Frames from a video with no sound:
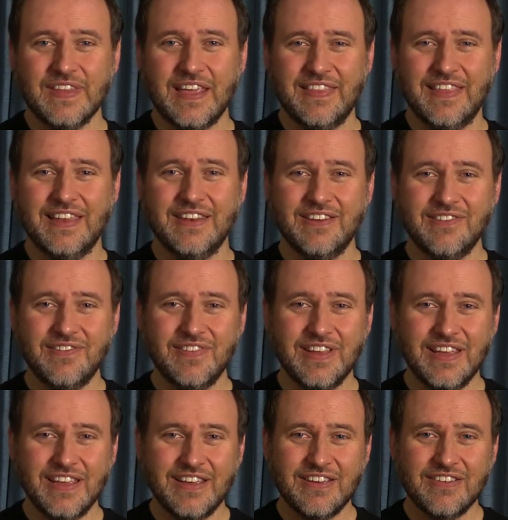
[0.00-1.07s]
and then you
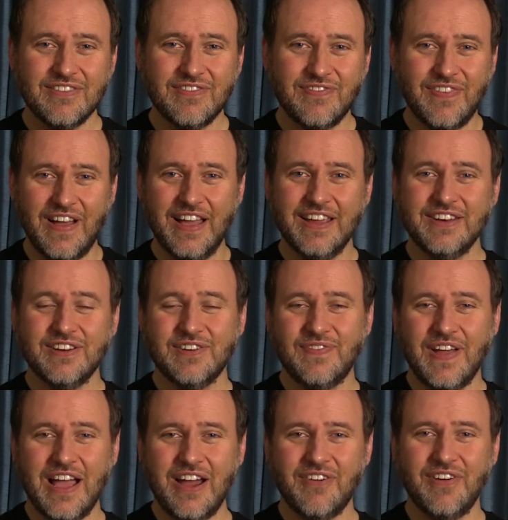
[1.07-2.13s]
find your
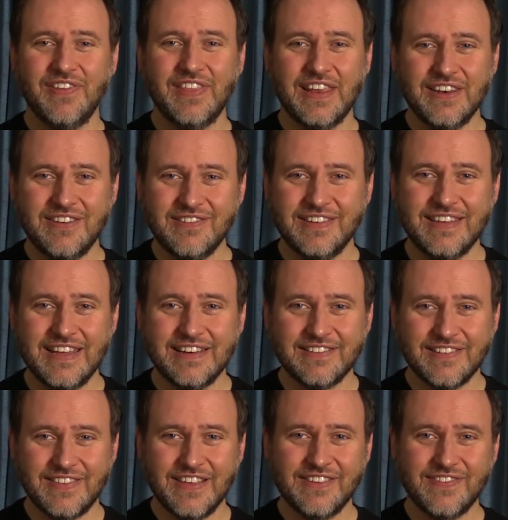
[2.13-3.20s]
power, and then you
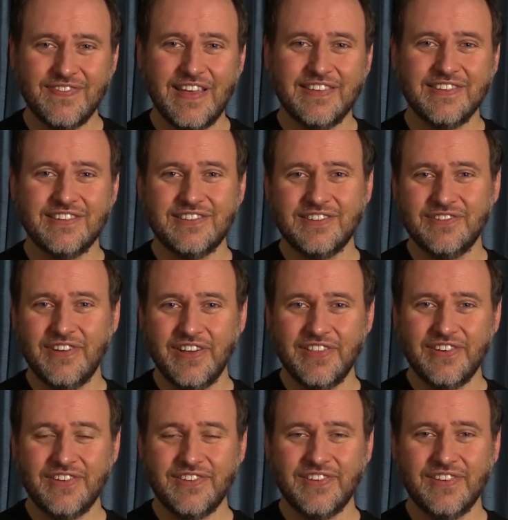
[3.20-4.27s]
teach this message to
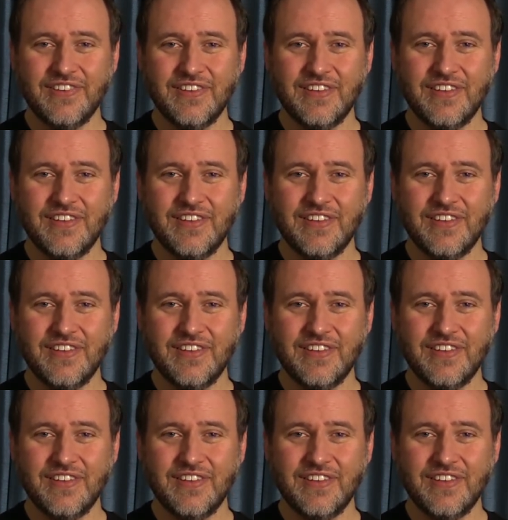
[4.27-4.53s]
others,